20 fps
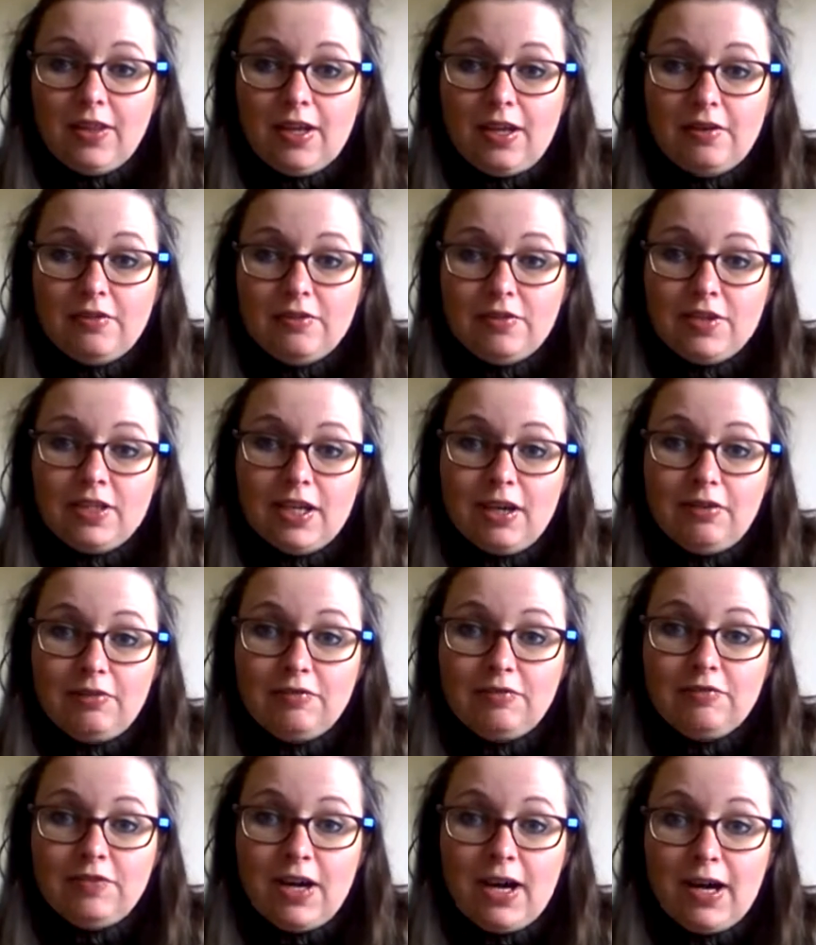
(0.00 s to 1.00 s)
then day
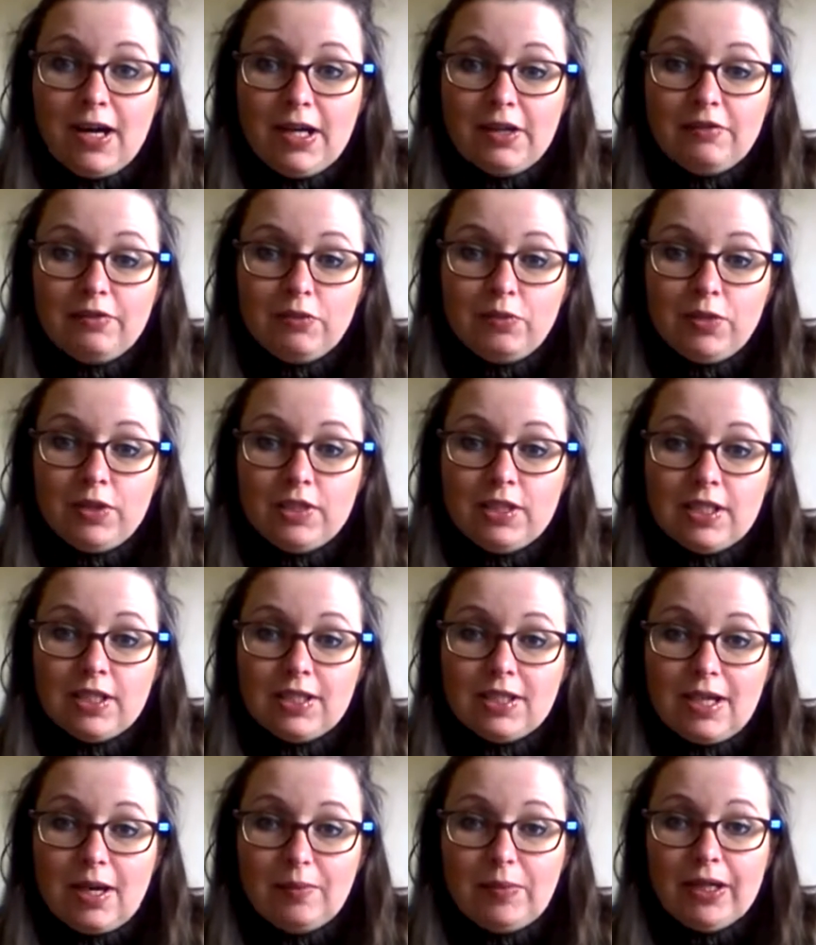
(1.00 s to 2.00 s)
5 was
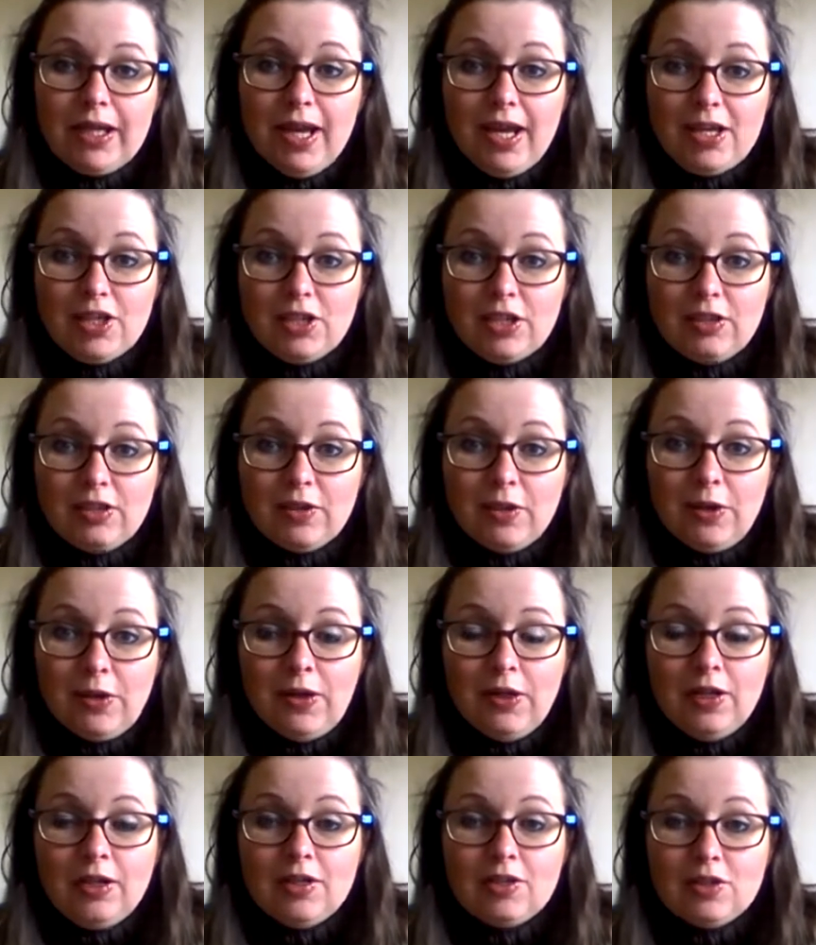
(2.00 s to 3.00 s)
application,
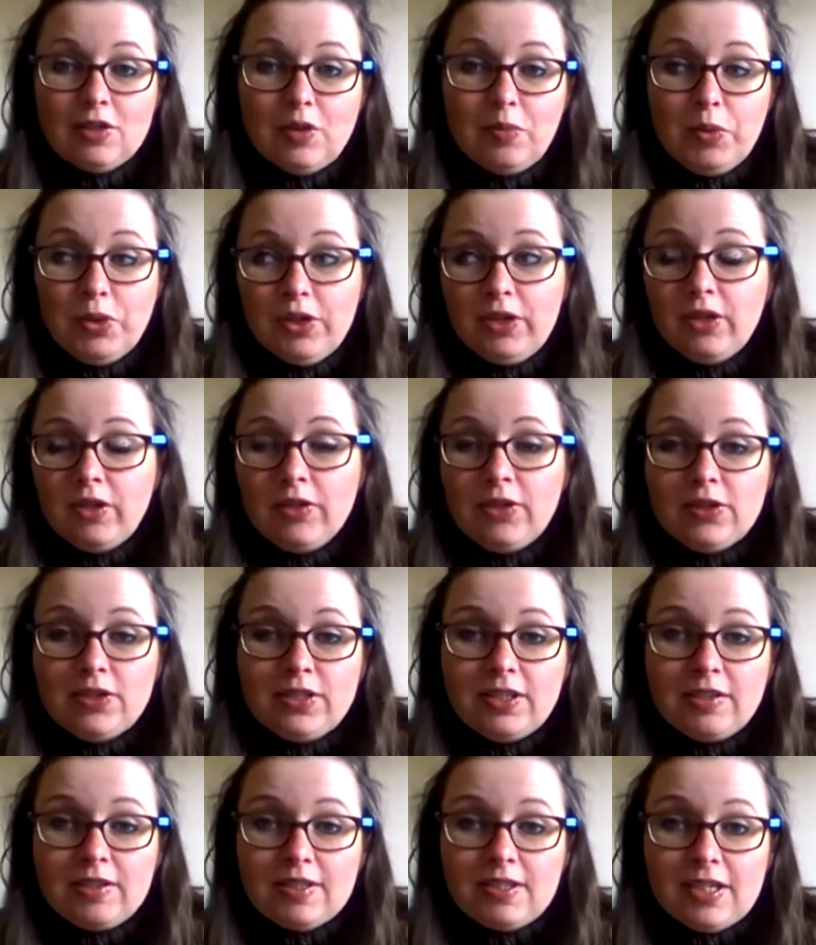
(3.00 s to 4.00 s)
so putting all those
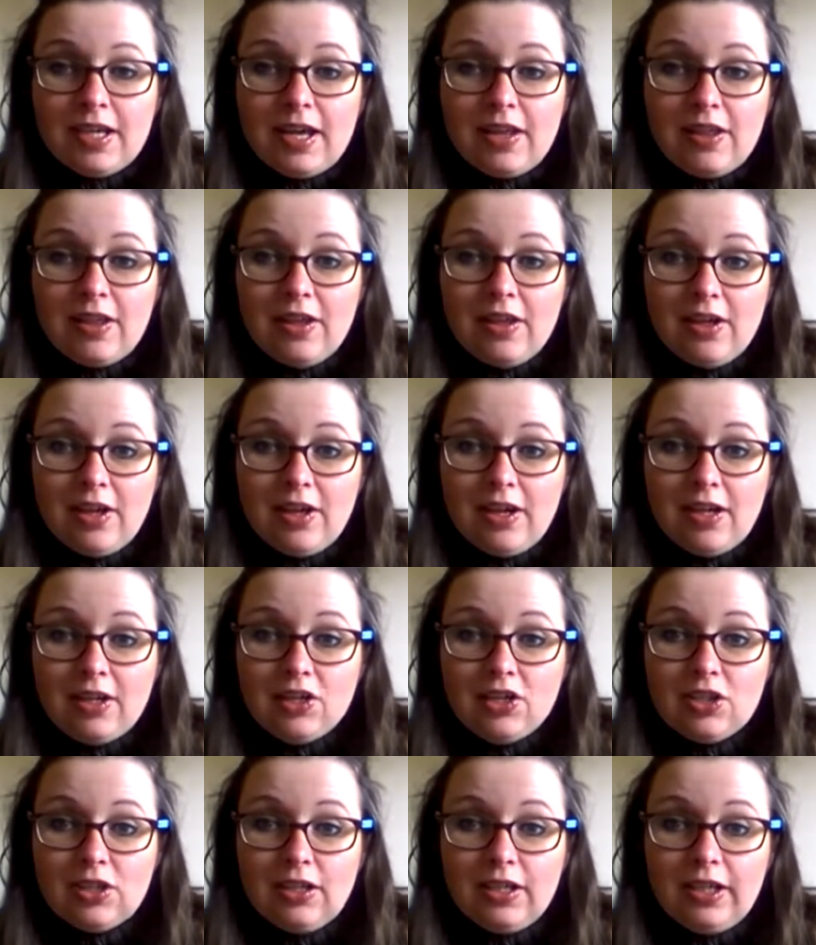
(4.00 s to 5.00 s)
things together and
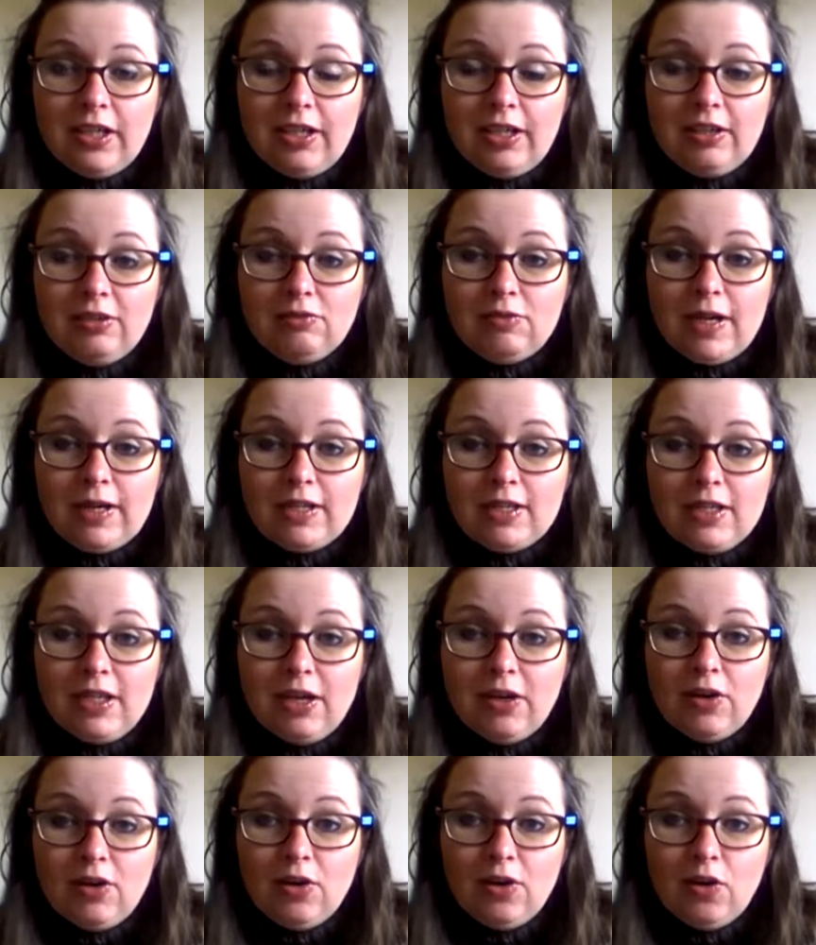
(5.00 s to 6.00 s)
actually writing it
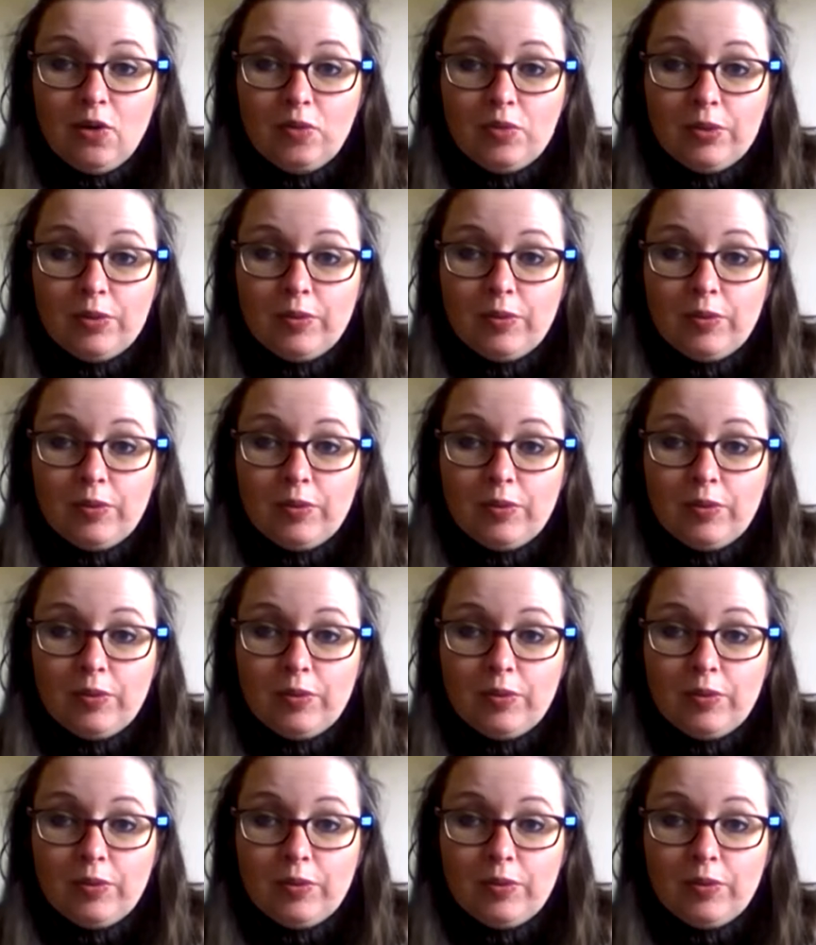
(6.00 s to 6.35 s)
all up,